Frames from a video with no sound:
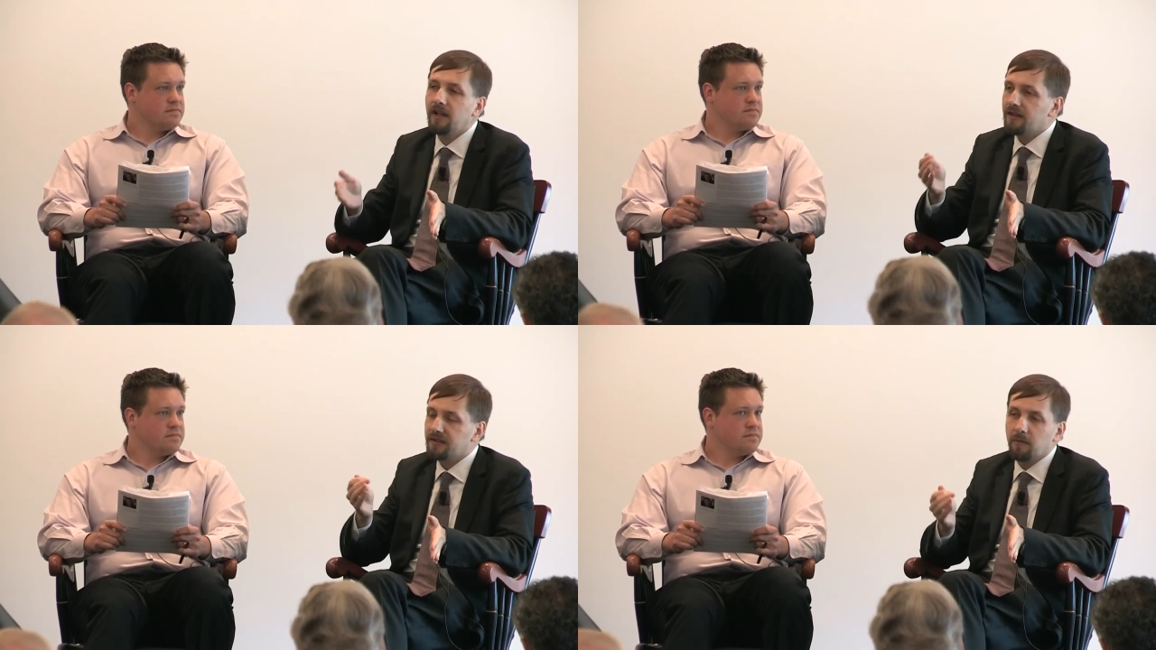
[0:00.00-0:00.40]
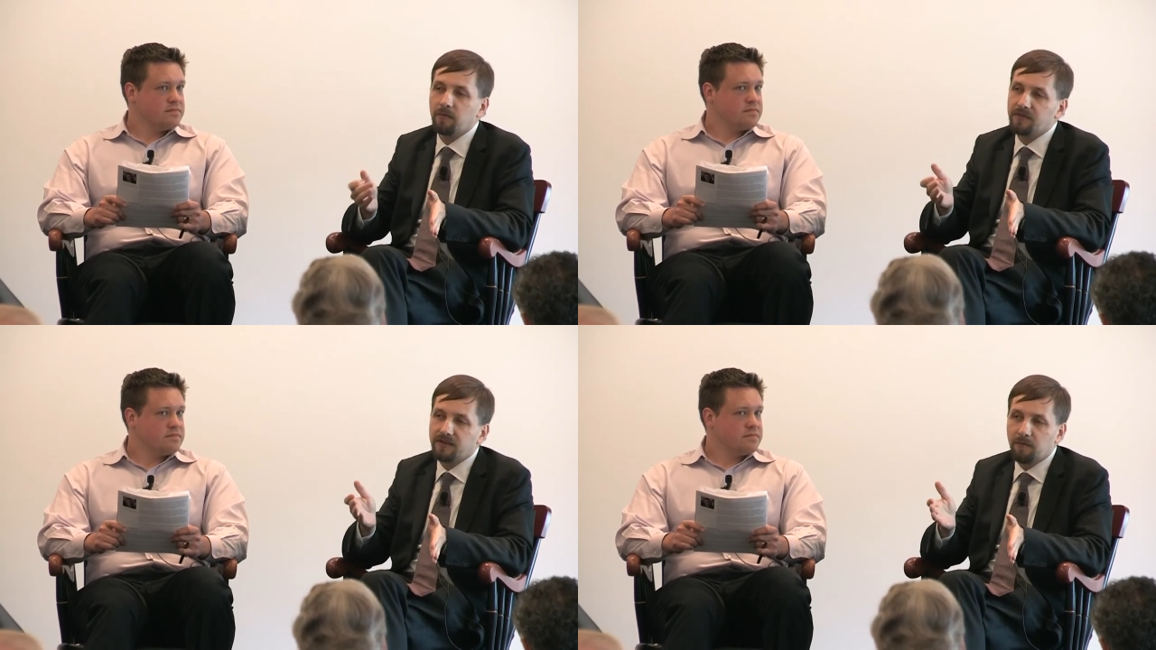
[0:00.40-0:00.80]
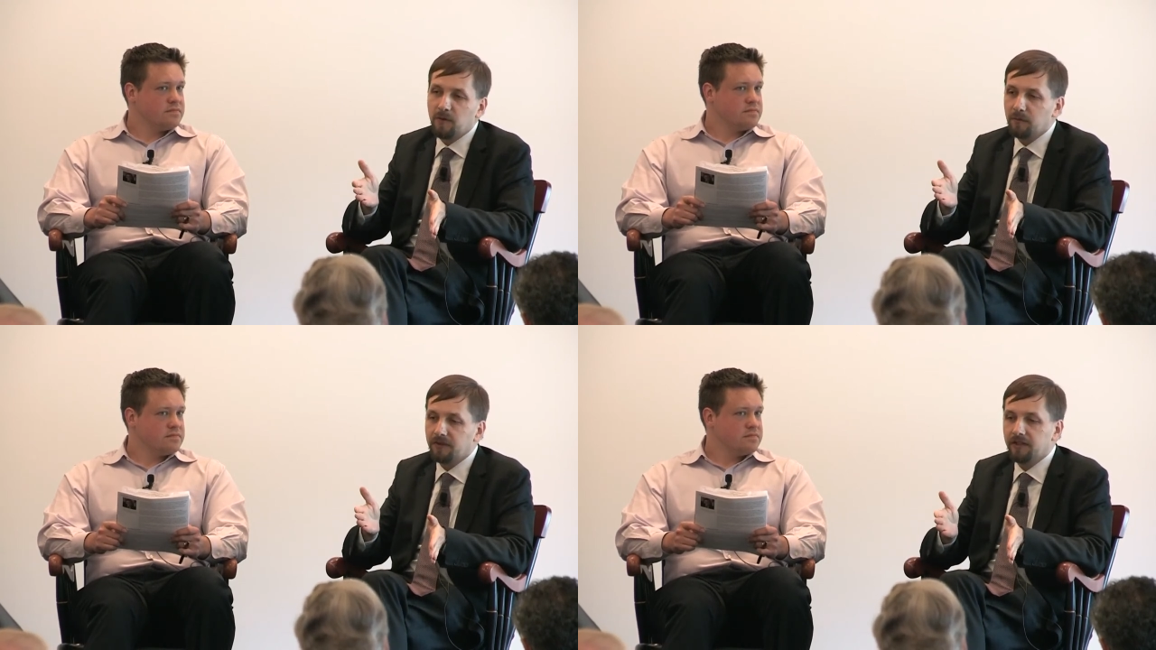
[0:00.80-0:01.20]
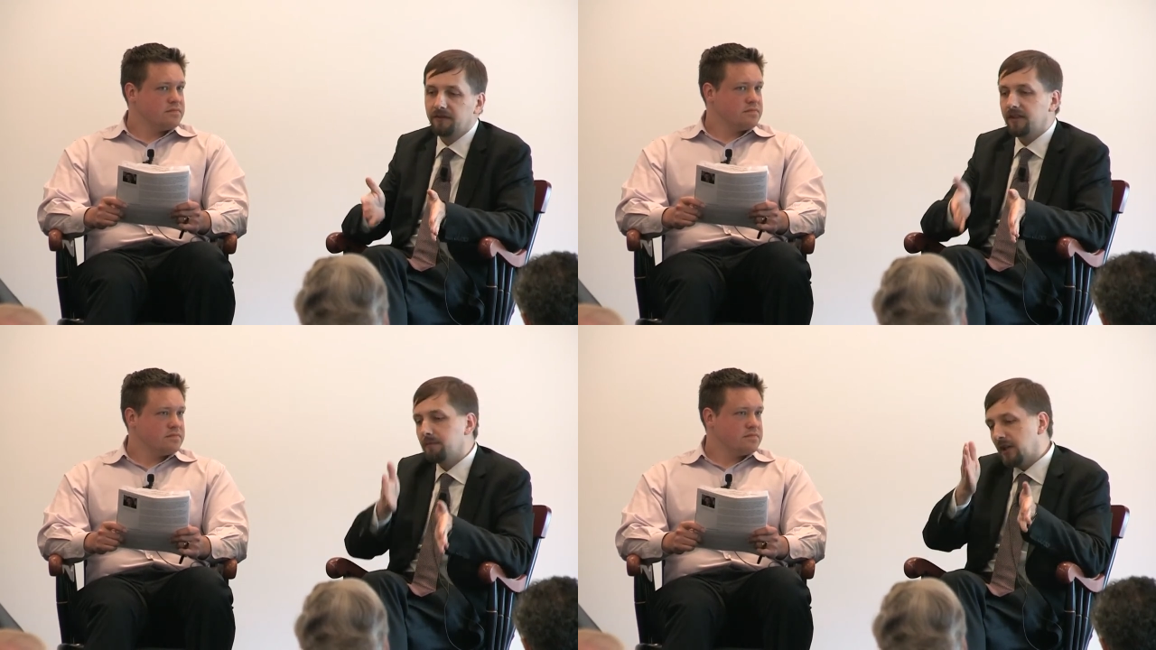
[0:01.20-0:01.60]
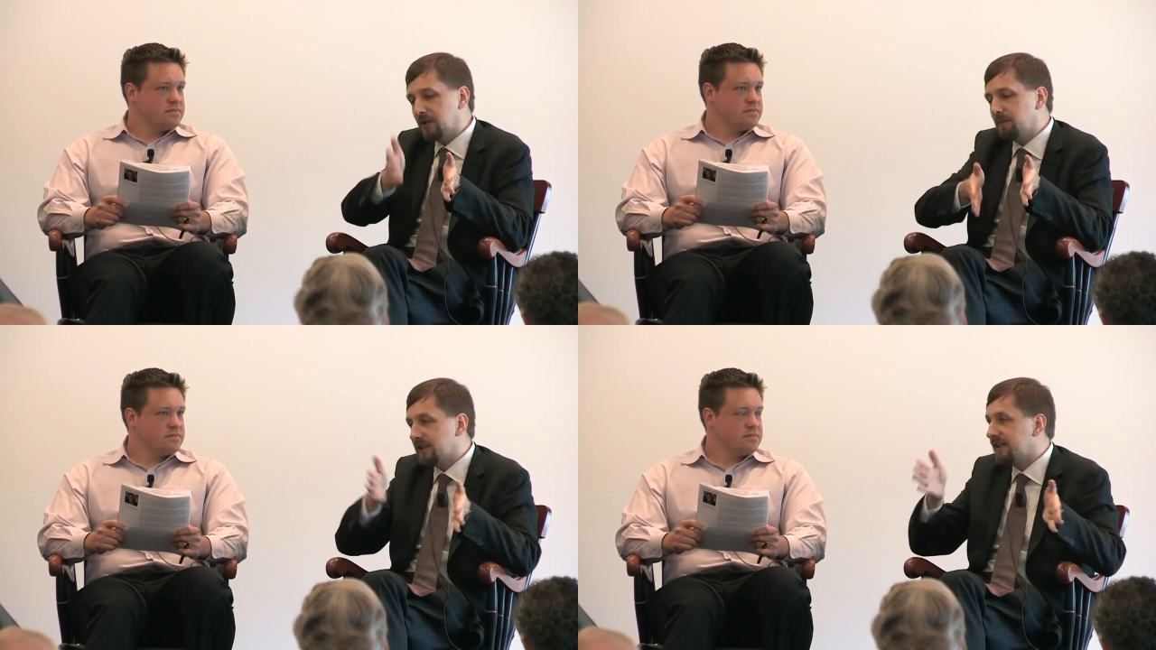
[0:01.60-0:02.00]
Speaker 1: Some, some people deal with it by
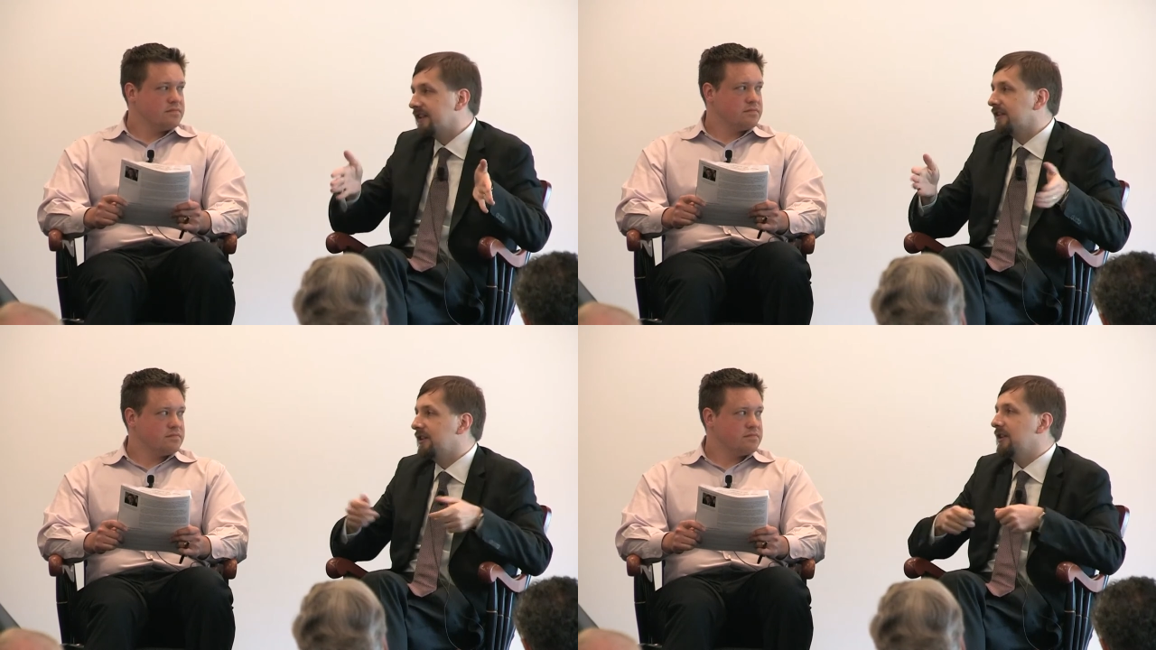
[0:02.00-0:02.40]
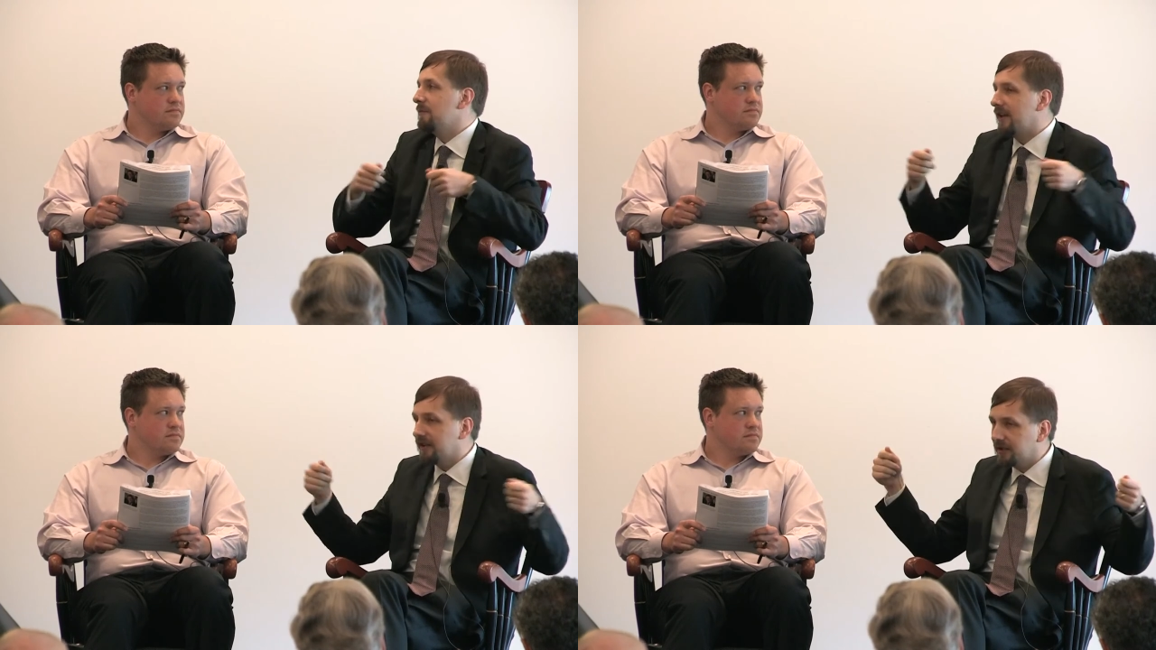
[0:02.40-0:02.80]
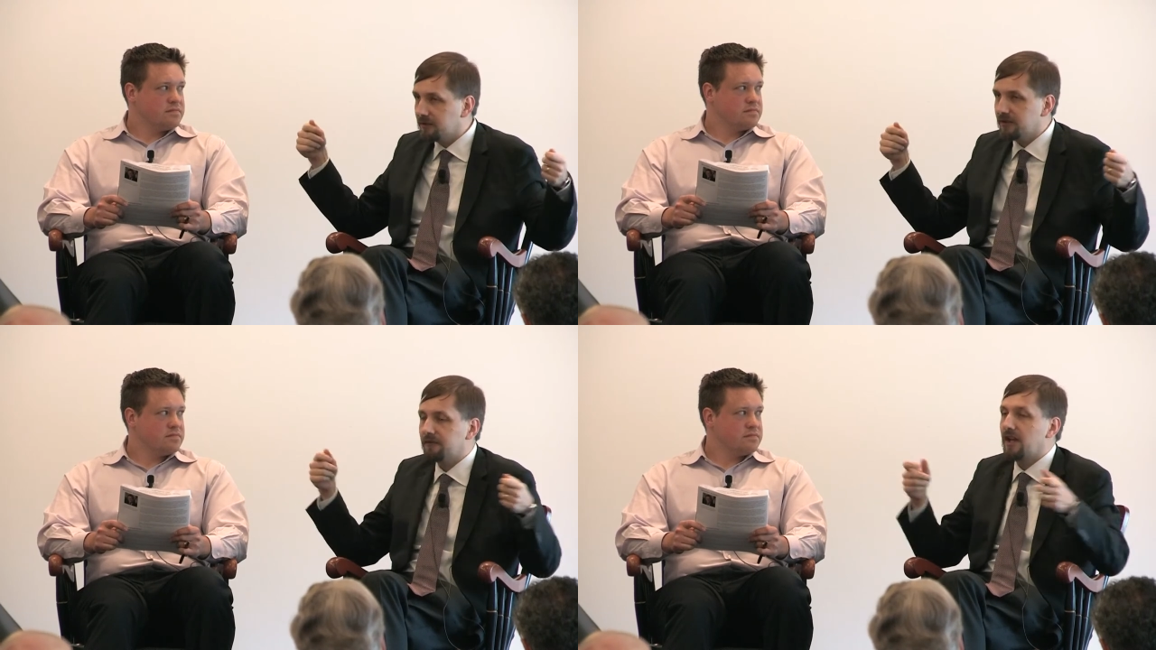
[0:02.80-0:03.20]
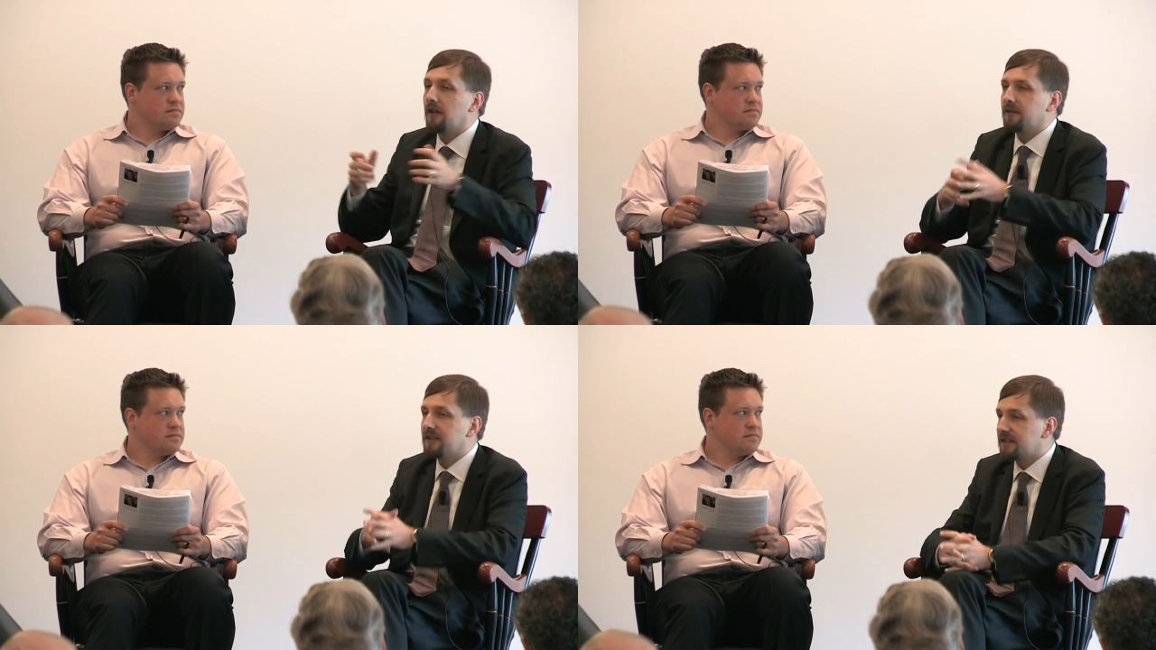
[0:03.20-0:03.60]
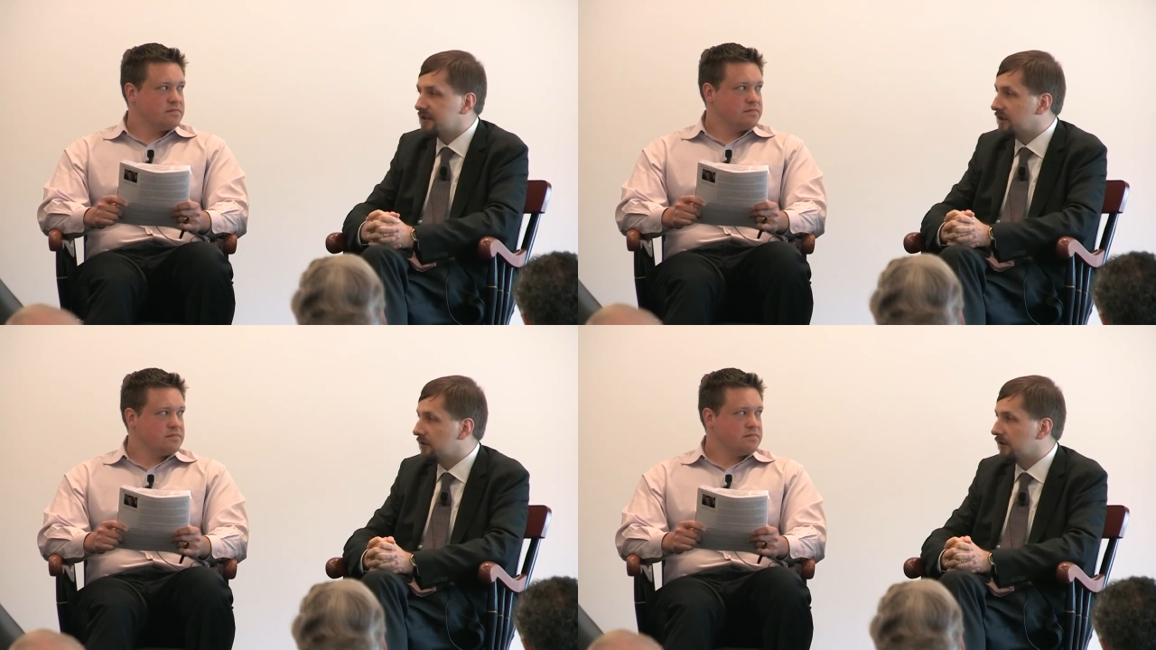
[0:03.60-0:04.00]
splitting the key, mailing it to different addresses,
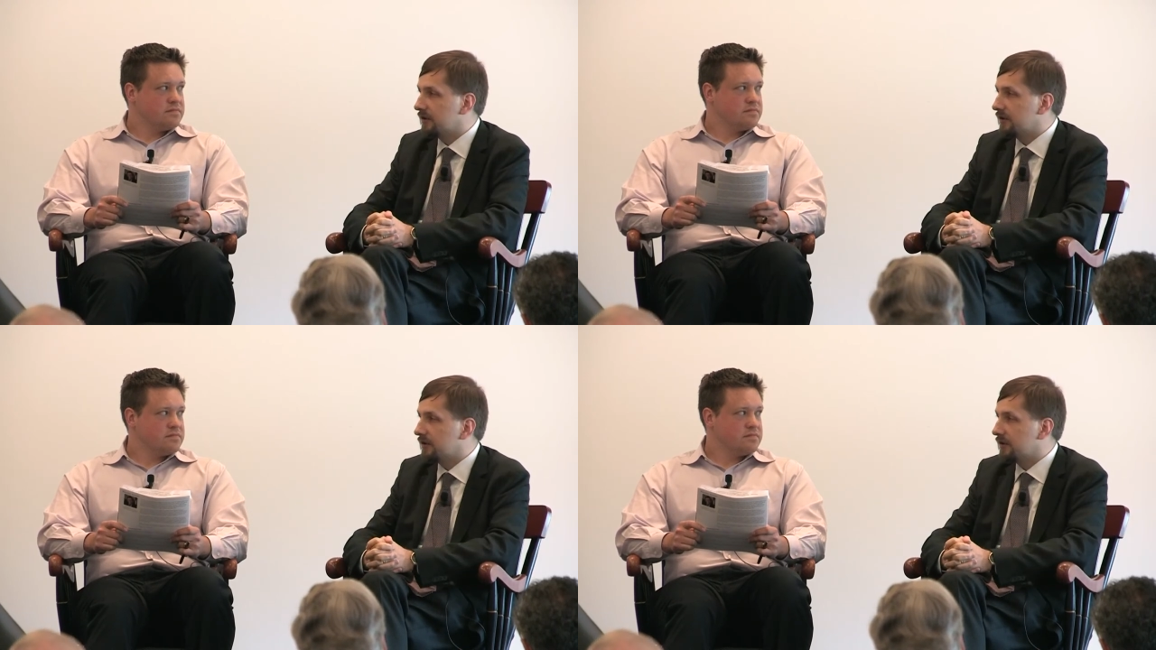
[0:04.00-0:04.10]
etc.